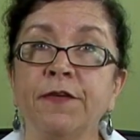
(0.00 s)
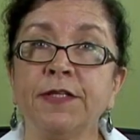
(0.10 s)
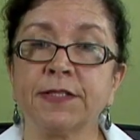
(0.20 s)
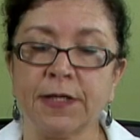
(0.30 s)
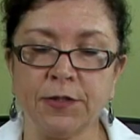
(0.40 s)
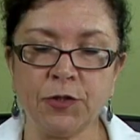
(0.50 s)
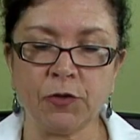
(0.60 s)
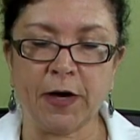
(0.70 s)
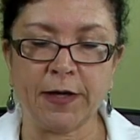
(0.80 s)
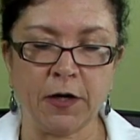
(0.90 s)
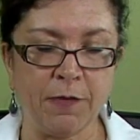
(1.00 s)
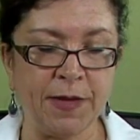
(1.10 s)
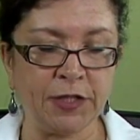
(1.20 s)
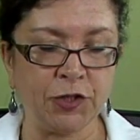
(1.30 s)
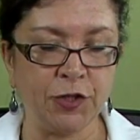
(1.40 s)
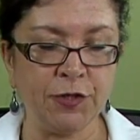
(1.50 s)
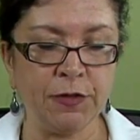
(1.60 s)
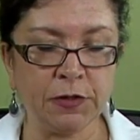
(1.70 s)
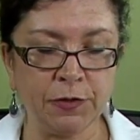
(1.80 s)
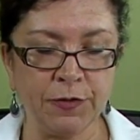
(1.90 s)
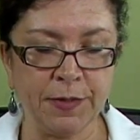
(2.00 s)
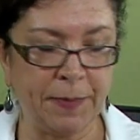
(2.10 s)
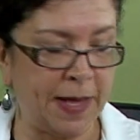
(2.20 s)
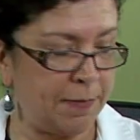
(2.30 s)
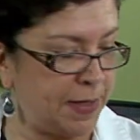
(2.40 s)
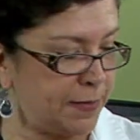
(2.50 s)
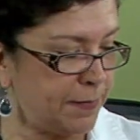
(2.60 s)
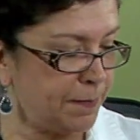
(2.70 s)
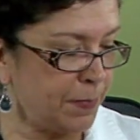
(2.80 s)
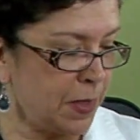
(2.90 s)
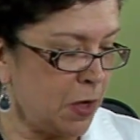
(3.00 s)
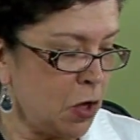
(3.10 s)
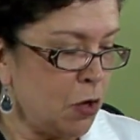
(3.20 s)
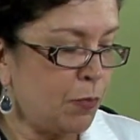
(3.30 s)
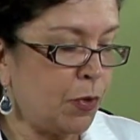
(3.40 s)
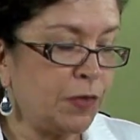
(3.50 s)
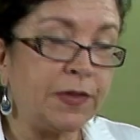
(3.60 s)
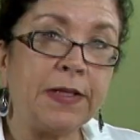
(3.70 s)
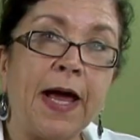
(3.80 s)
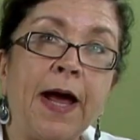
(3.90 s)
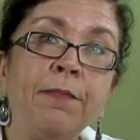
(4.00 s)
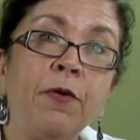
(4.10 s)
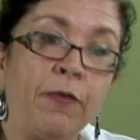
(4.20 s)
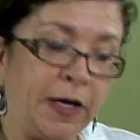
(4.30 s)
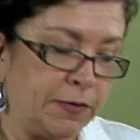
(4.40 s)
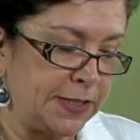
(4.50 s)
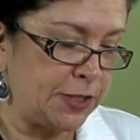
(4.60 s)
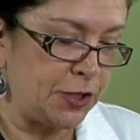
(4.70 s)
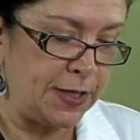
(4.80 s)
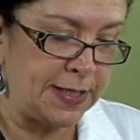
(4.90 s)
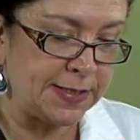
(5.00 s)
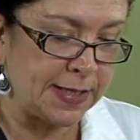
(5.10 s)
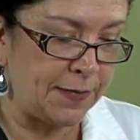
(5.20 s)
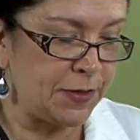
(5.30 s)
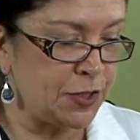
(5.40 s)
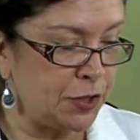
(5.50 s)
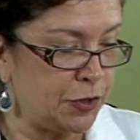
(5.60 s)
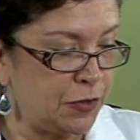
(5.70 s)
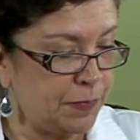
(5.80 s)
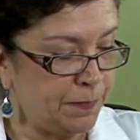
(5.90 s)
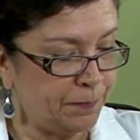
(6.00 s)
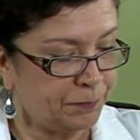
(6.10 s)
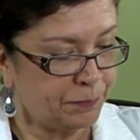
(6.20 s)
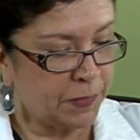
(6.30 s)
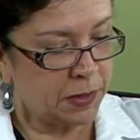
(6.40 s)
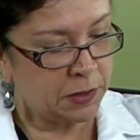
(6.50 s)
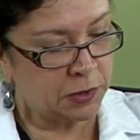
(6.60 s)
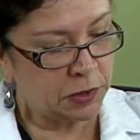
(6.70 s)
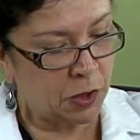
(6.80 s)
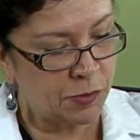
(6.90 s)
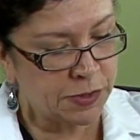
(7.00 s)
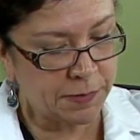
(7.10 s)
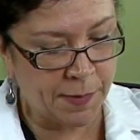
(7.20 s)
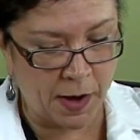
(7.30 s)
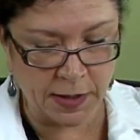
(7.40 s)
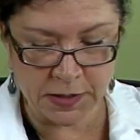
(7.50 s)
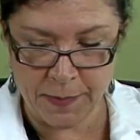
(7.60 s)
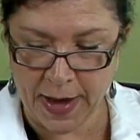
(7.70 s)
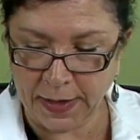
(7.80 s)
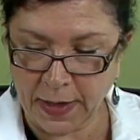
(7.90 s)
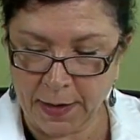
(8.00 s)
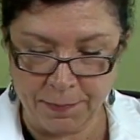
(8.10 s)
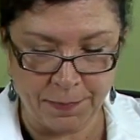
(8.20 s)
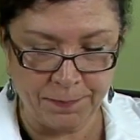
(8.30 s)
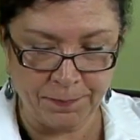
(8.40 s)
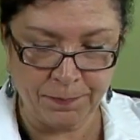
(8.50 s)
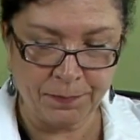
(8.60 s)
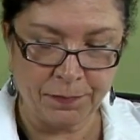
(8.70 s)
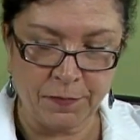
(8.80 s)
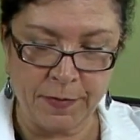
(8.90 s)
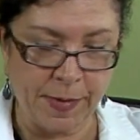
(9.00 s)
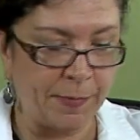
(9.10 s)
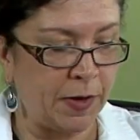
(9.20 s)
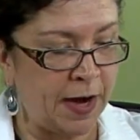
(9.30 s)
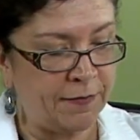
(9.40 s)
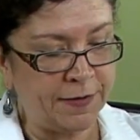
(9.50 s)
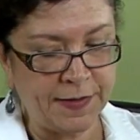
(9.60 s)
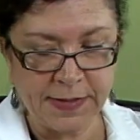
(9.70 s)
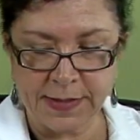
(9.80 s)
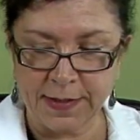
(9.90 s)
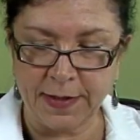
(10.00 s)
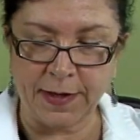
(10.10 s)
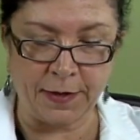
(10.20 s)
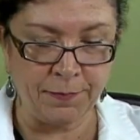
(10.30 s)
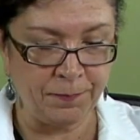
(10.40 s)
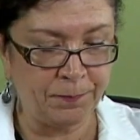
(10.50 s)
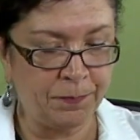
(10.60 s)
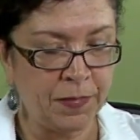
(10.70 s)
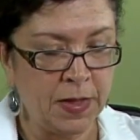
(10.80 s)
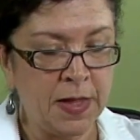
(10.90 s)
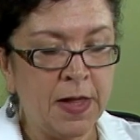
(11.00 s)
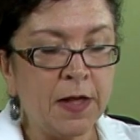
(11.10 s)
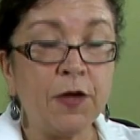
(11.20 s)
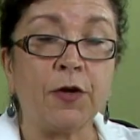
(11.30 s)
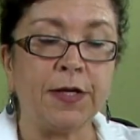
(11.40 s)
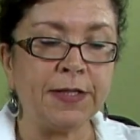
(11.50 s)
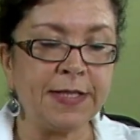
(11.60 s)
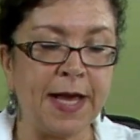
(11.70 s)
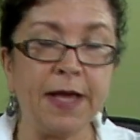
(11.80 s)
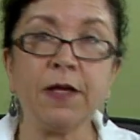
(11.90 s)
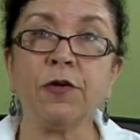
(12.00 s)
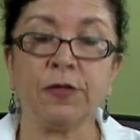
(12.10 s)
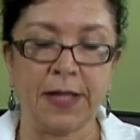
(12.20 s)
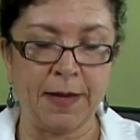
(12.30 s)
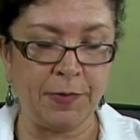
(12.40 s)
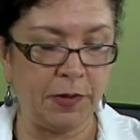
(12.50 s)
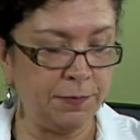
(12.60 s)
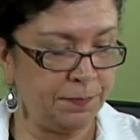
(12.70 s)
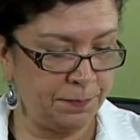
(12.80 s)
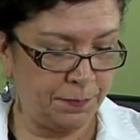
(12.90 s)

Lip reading: If you decide to do credit card, make sure you include the payment. Put the lab requisition inside the tube. Close the box back up. Remember, everything's in here. You're going to take your label.